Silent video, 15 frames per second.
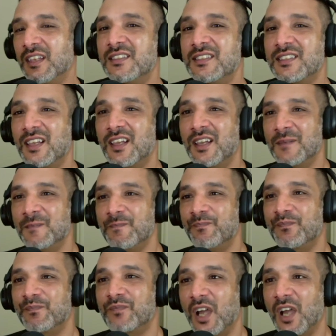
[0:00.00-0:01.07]
It's
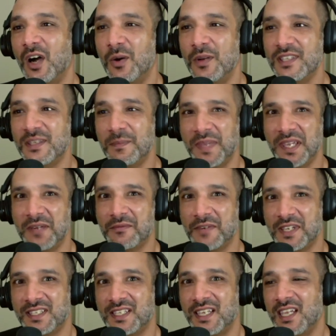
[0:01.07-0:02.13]
always a bit
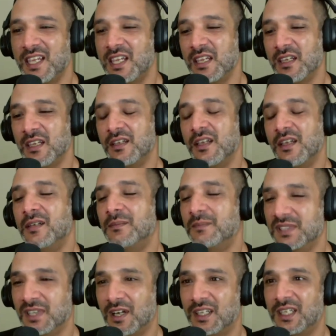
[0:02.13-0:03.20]
risky
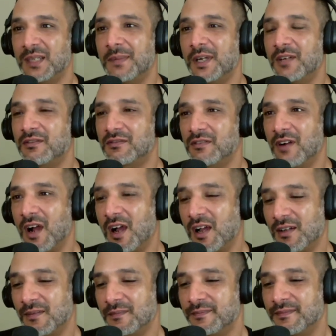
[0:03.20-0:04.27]
talking about
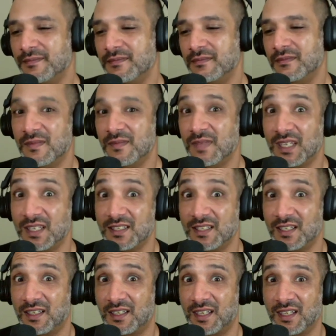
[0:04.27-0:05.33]
raw because
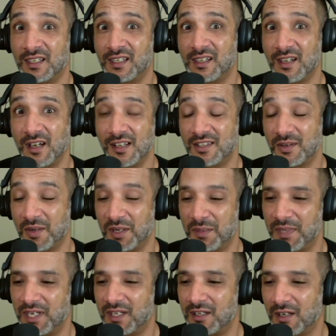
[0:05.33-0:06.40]
it can cause quite a
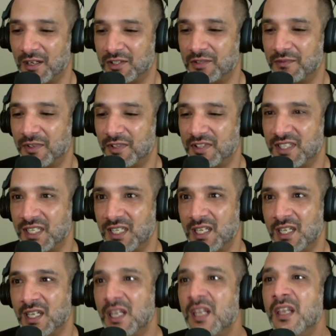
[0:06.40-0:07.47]
bit of
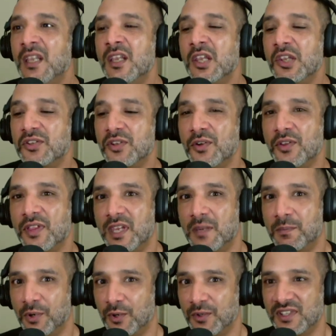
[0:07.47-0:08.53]
controversy. So the
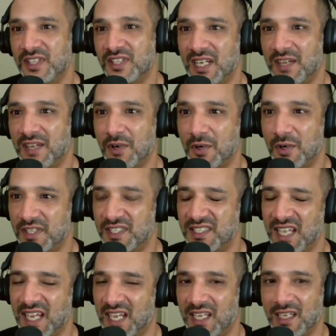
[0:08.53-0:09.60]
approach that I've always
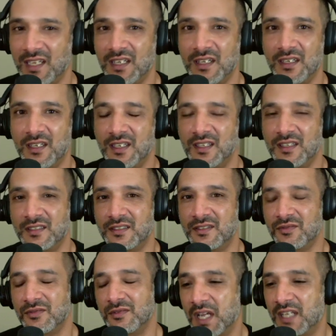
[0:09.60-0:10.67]
taken is
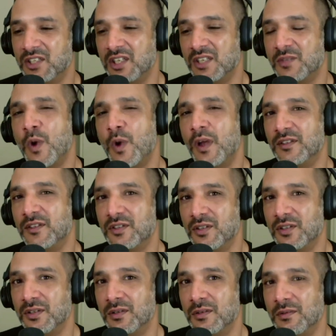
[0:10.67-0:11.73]
I just want
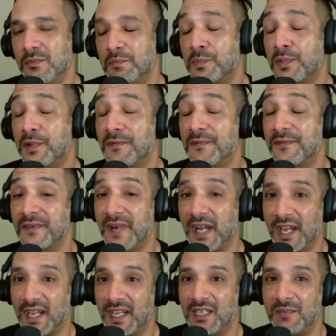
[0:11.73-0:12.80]
to
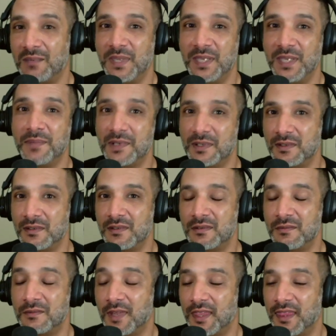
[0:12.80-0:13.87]
provide people
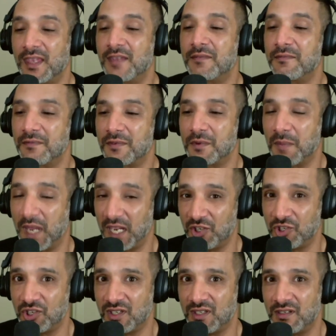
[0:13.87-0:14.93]
with
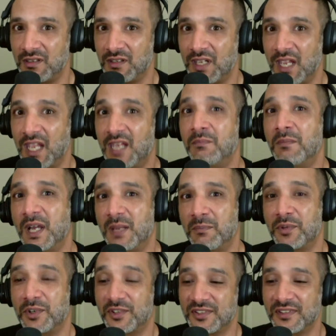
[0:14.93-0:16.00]
information and my
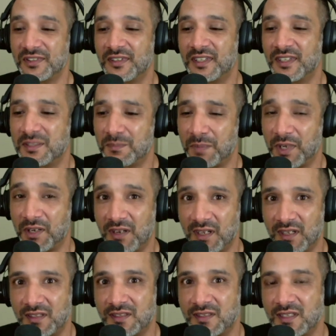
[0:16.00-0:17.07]
personal
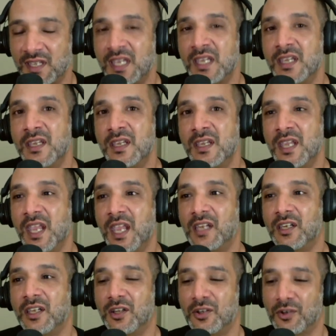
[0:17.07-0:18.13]
experience
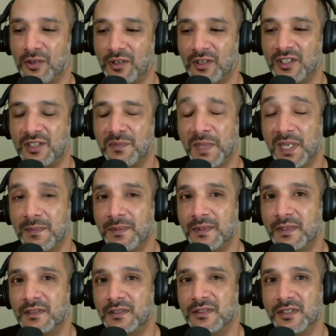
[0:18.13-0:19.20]
and encourage
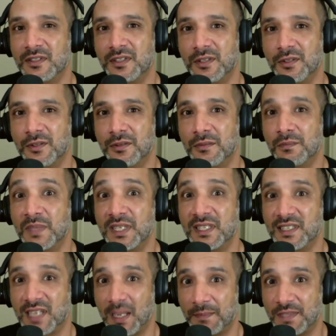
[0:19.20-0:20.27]
people to be
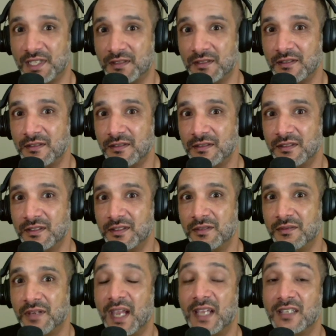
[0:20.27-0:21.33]
skeptical,
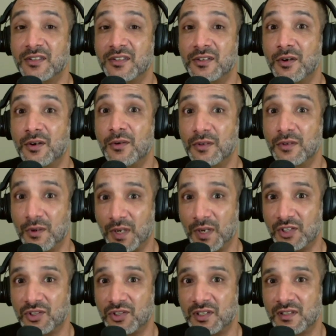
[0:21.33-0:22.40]
to ask their own
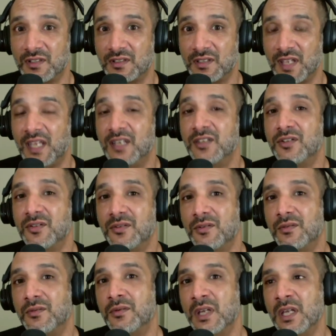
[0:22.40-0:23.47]
questions, and
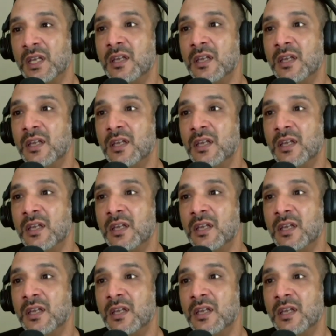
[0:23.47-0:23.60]
to